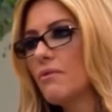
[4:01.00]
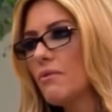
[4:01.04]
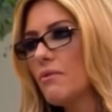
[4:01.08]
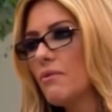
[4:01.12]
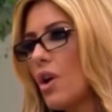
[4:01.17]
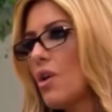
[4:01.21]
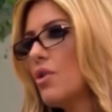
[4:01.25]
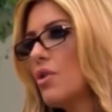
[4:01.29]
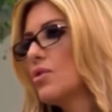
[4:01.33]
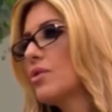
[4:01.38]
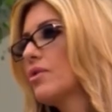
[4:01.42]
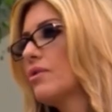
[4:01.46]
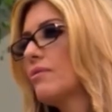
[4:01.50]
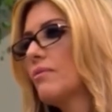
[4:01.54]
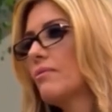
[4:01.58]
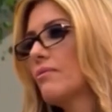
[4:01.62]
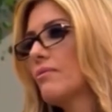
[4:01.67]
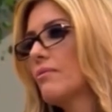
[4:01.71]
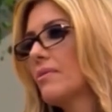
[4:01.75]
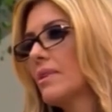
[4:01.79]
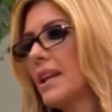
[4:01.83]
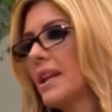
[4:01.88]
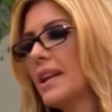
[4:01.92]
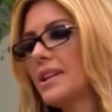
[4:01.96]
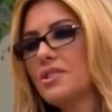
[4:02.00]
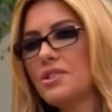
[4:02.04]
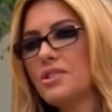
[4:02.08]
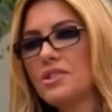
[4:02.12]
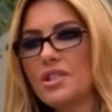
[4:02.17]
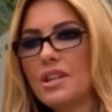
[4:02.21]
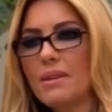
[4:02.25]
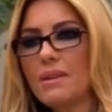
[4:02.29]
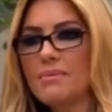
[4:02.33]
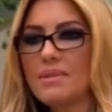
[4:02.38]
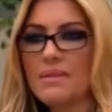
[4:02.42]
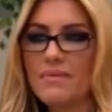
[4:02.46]
all good
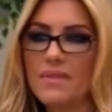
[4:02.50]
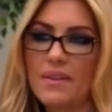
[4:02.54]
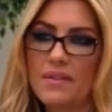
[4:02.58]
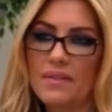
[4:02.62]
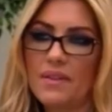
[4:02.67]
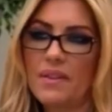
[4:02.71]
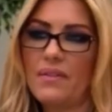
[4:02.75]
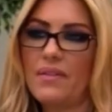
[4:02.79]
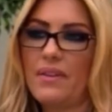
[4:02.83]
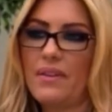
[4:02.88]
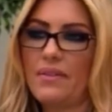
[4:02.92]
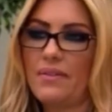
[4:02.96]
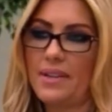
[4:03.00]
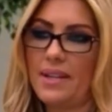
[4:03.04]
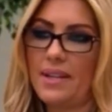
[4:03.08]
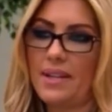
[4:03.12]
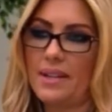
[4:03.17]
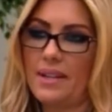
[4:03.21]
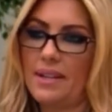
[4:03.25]
relationships are 50-50.